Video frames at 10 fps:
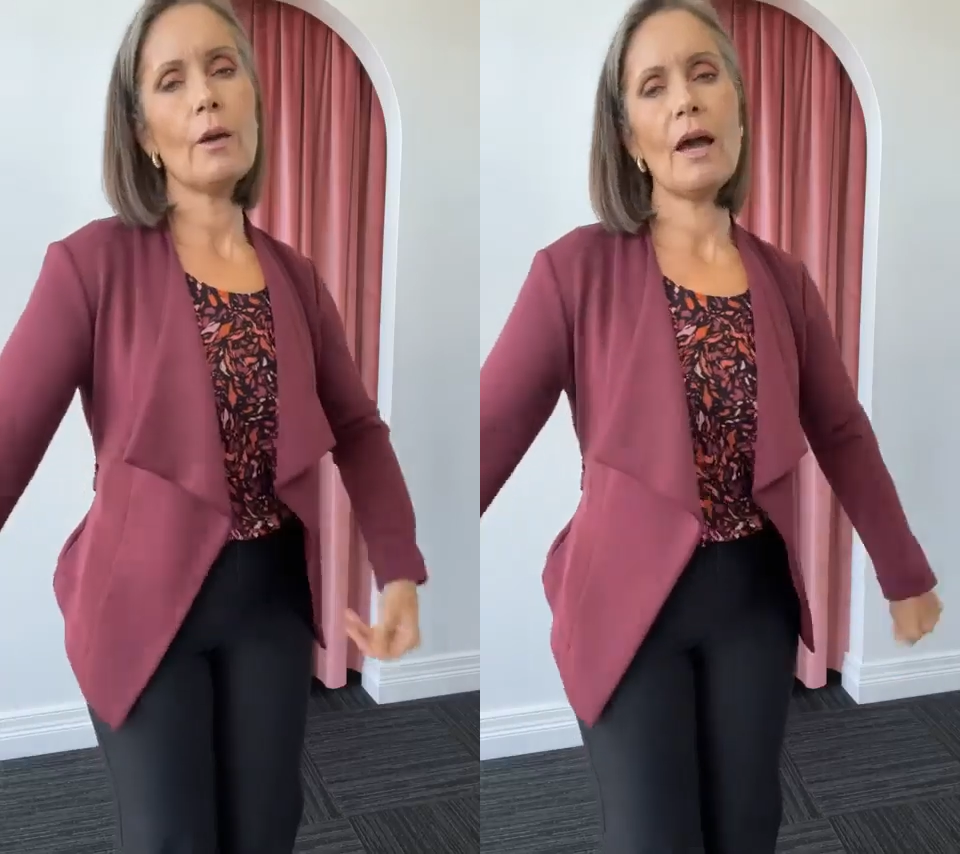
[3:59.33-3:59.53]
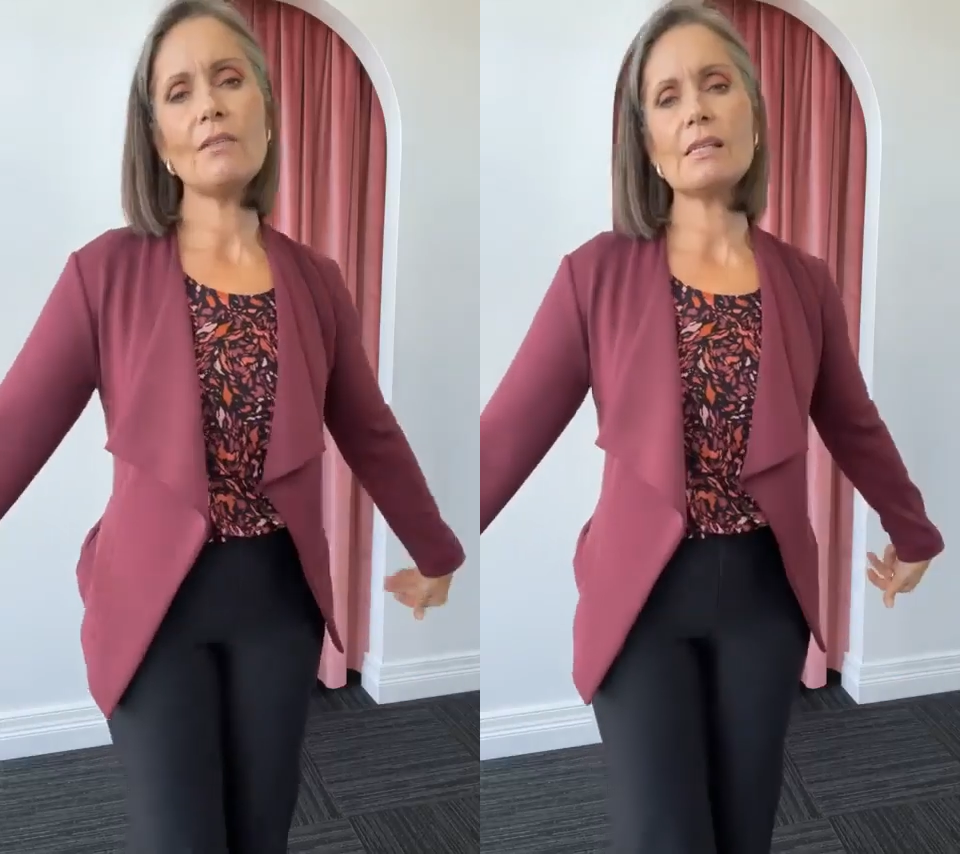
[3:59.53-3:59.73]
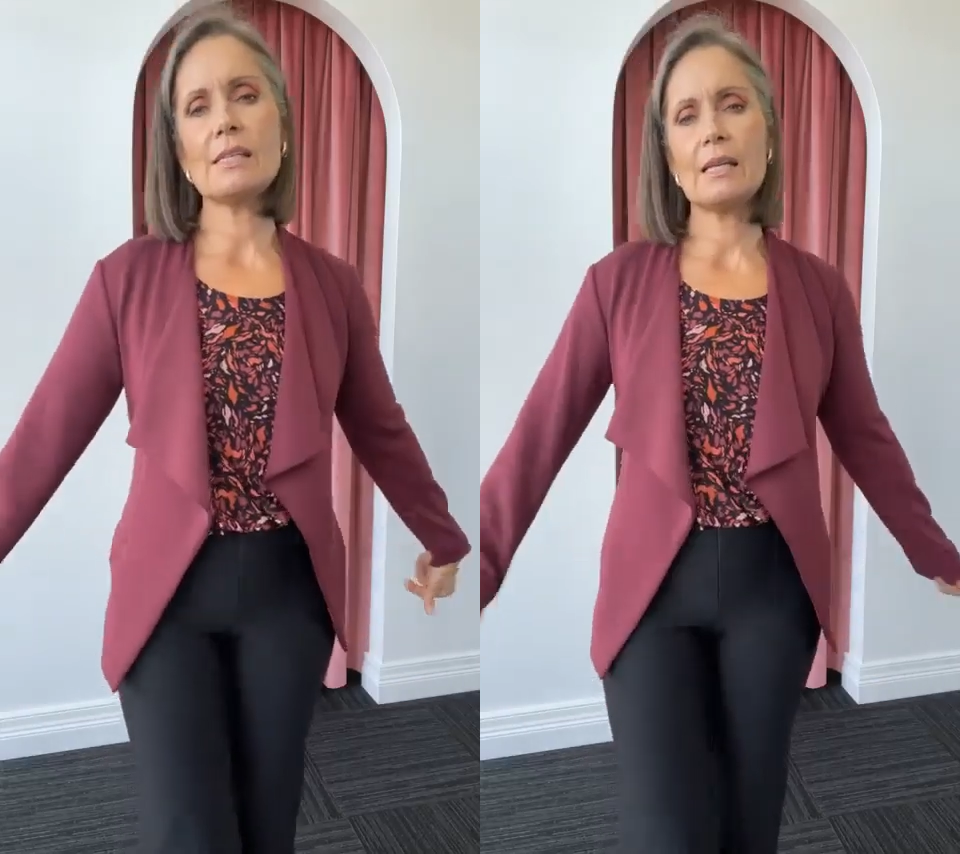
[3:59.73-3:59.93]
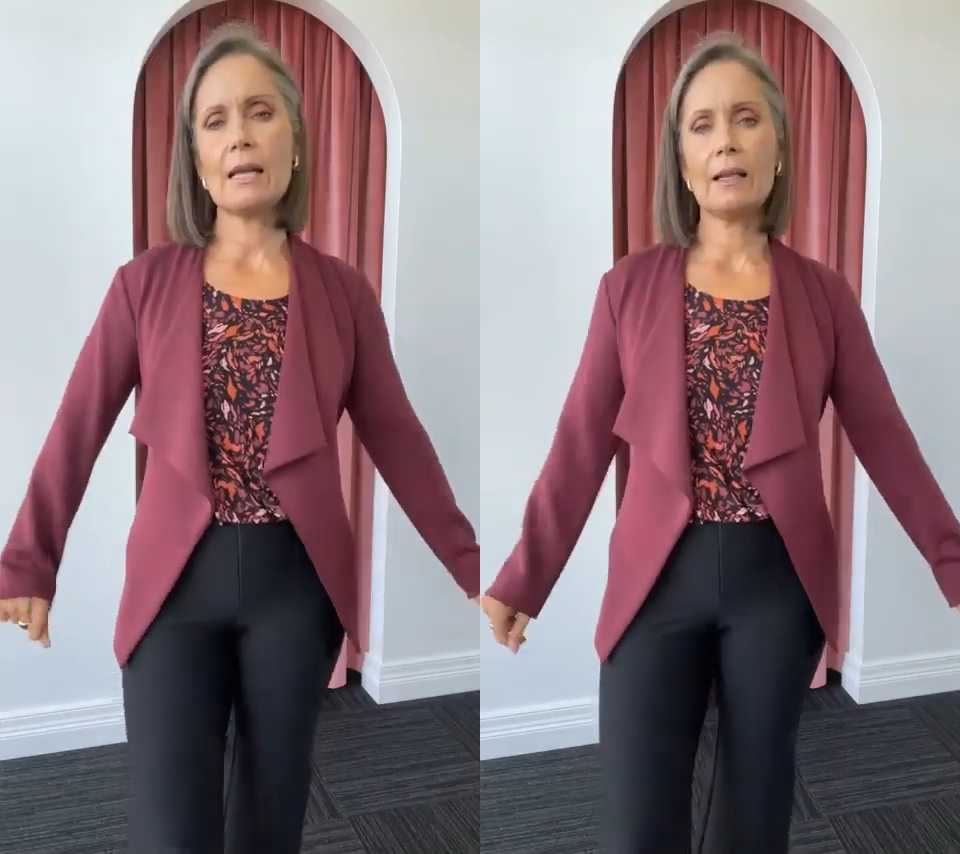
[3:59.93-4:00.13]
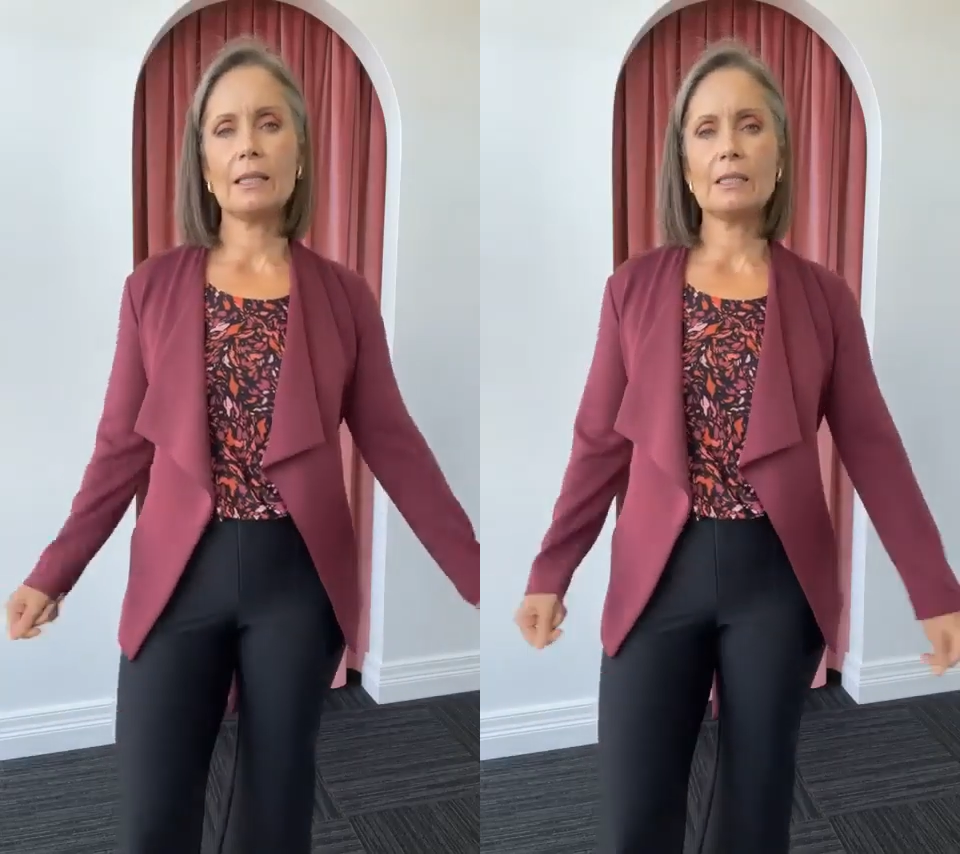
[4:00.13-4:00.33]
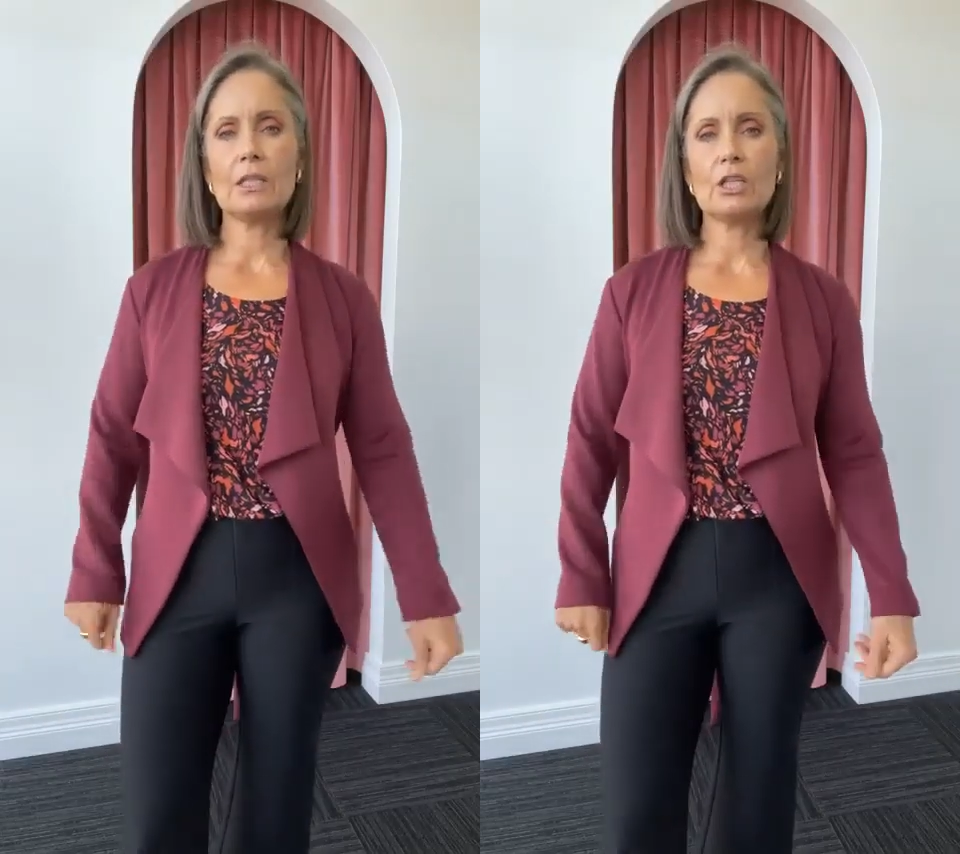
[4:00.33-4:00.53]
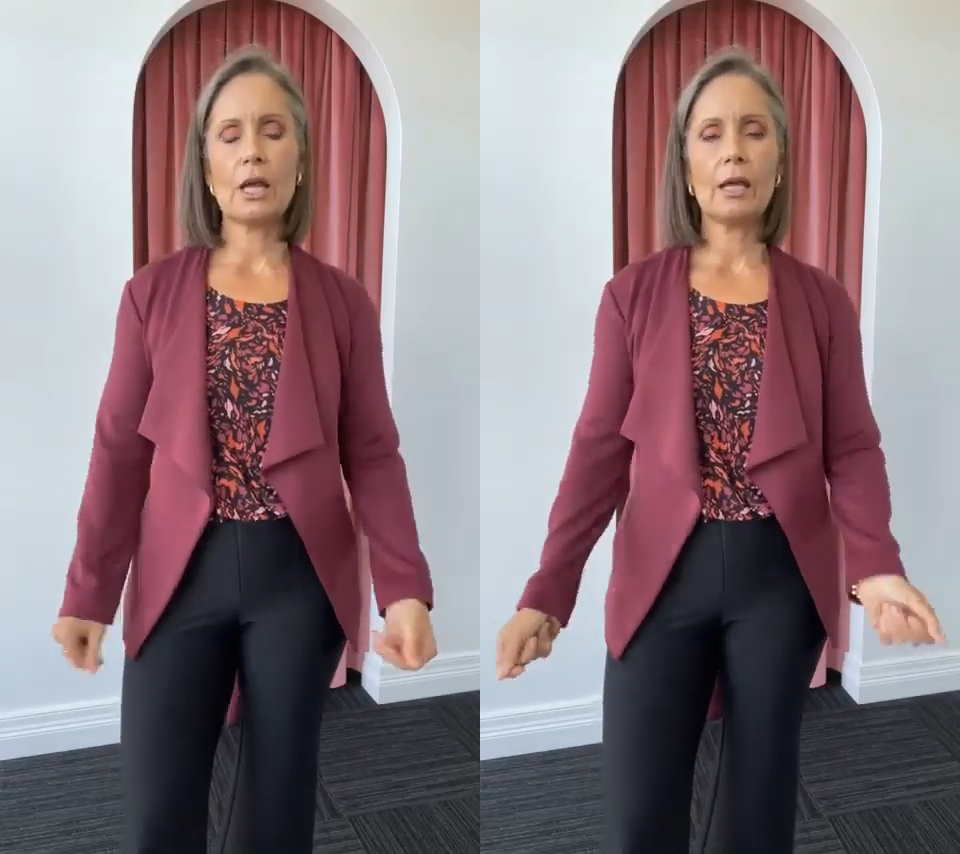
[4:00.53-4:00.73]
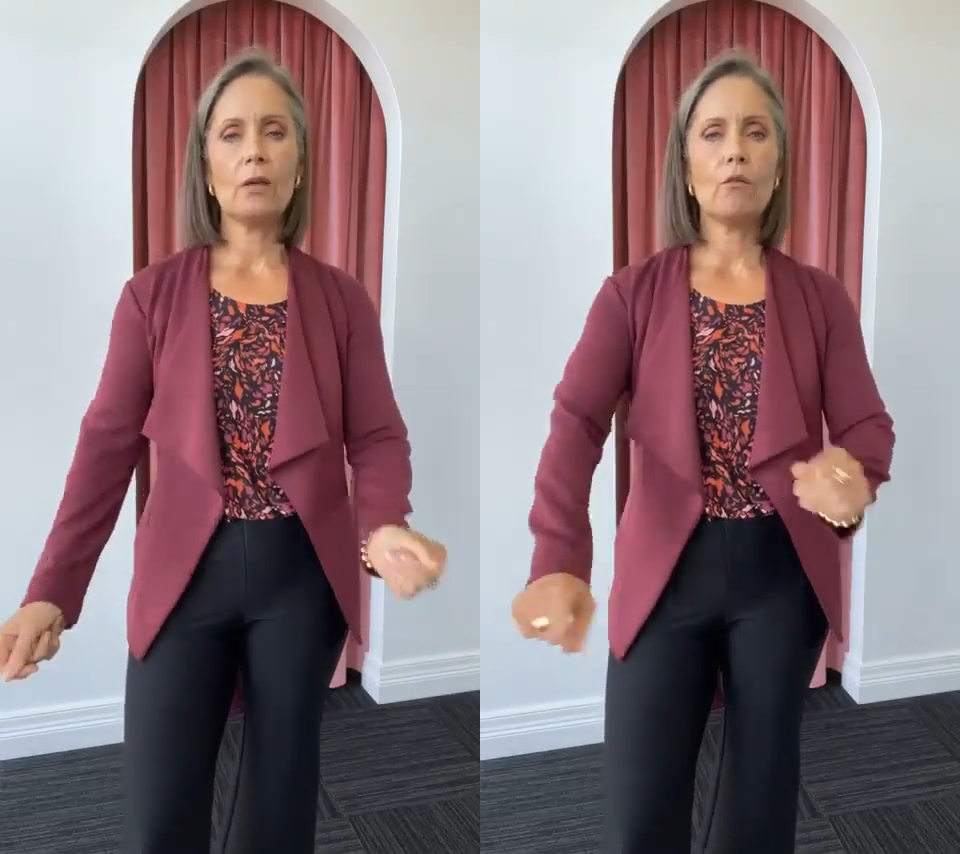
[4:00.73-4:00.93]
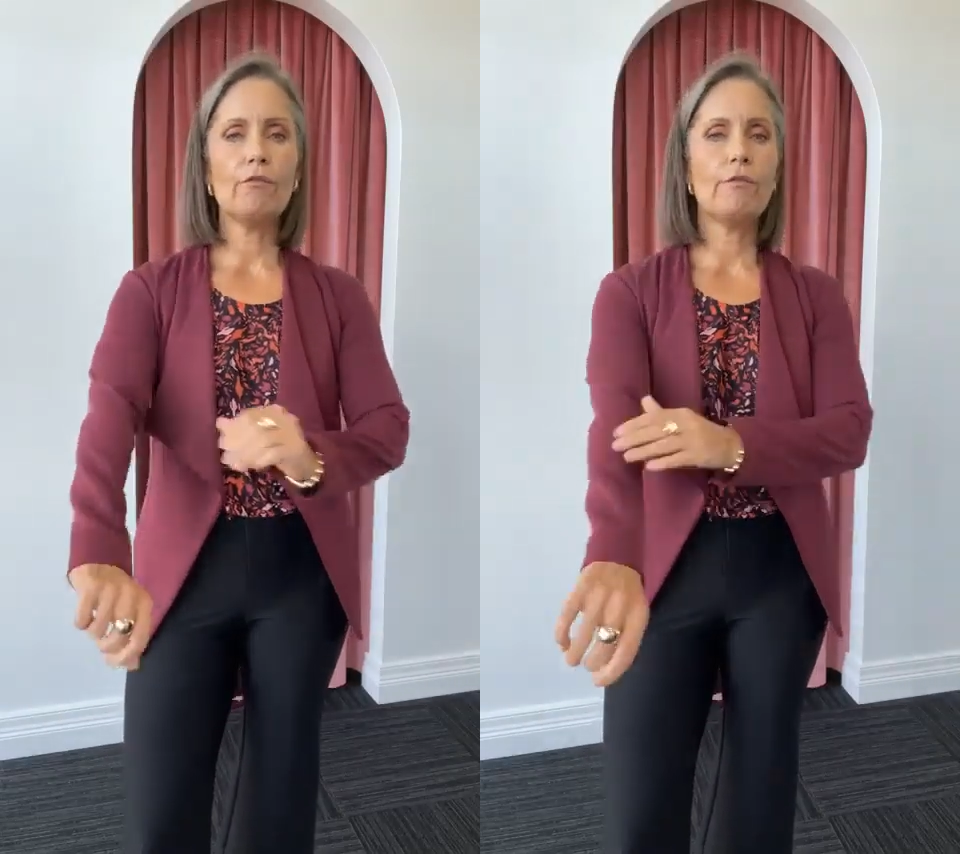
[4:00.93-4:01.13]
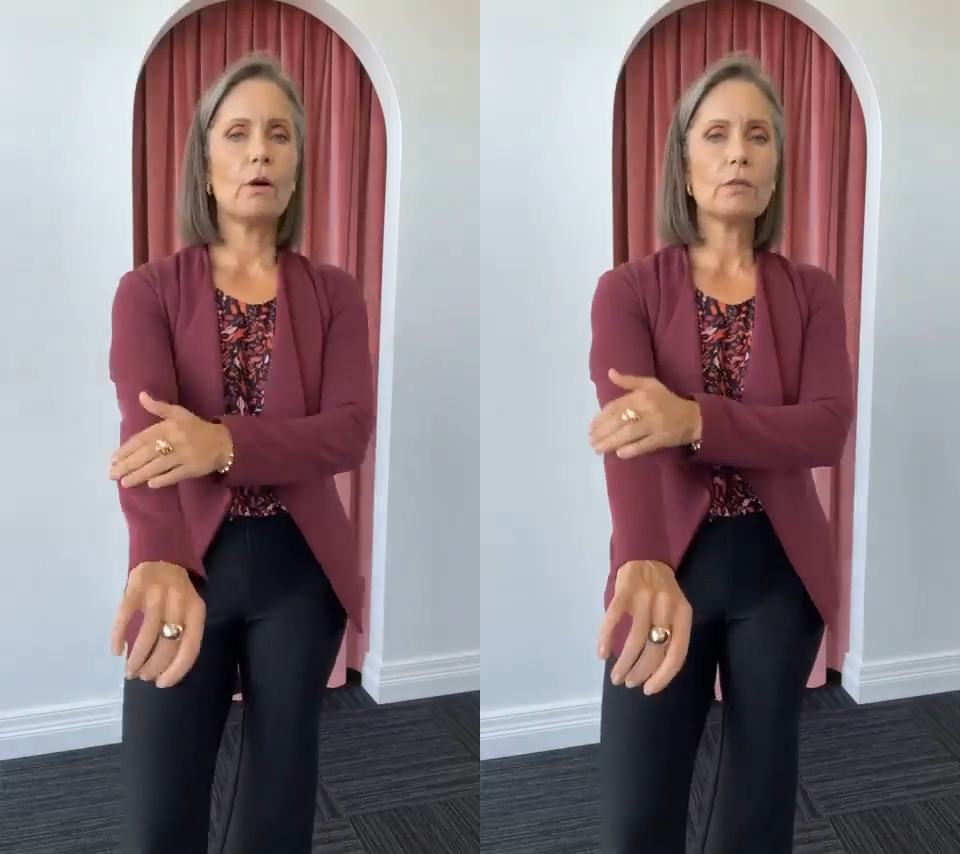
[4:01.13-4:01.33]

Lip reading: if you haven't seen our linden jacket or